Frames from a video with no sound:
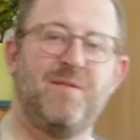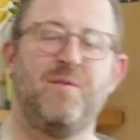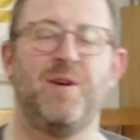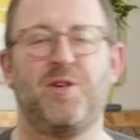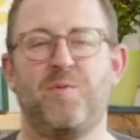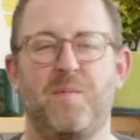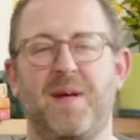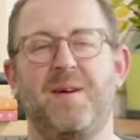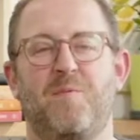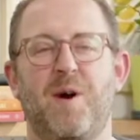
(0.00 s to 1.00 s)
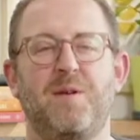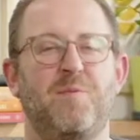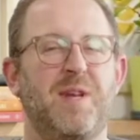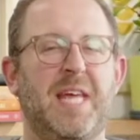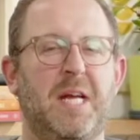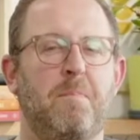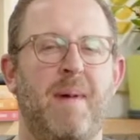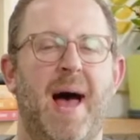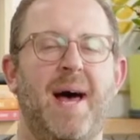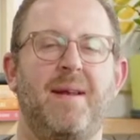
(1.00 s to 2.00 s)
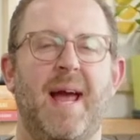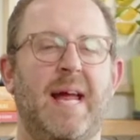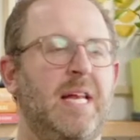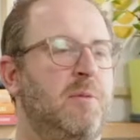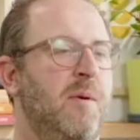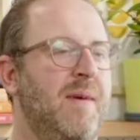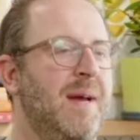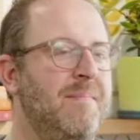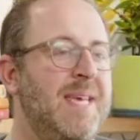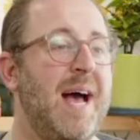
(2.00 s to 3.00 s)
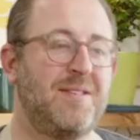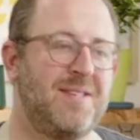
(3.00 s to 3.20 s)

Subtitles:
which will be one really bad 80s movie. Yes?